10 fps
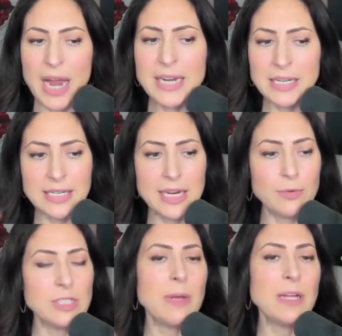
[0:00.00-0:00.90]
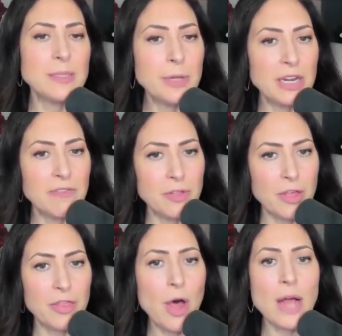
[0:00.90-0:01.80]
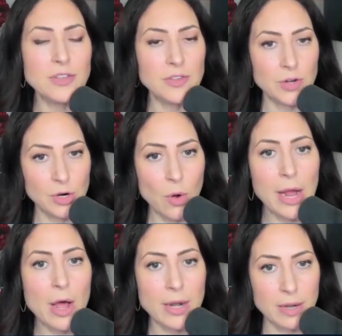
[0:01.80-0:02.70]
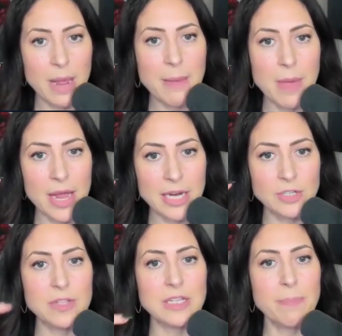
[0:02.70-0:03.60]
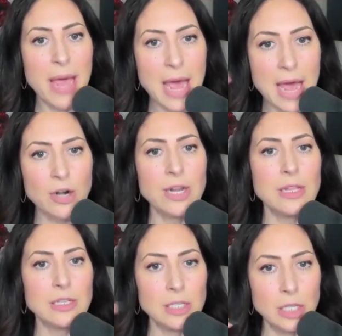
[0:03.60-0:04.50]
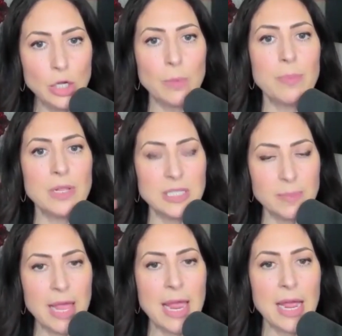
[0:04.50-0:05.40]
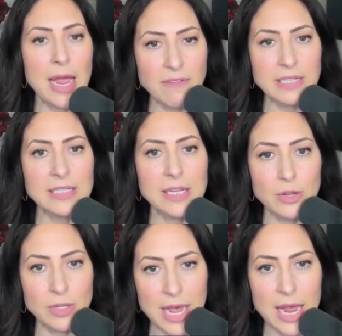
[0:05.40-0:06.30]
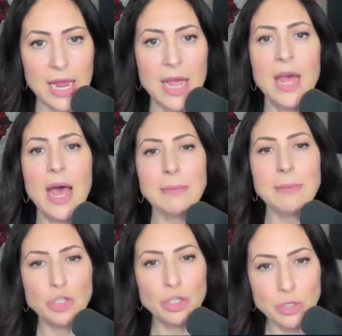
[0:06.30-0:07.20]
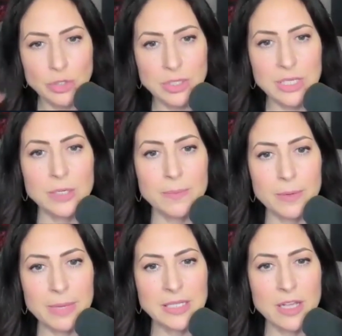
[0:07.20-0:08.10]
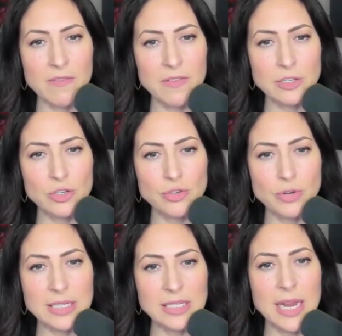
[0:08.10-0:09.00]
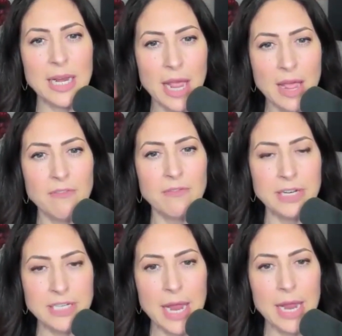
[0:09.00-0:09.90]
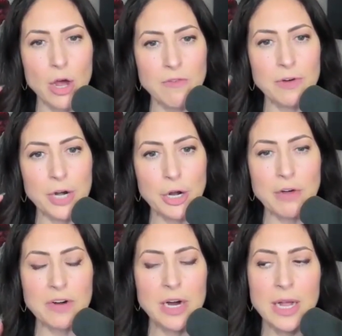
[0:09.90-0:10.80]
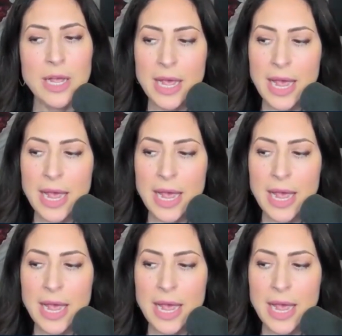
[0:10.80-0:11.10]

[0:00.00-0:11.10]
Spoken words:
but I need to take responsibility for the thoughts that are going on in my mind, for this pattern and this loop that's playing every single day. I'm choosing to put myself in this stress state every day, over and over.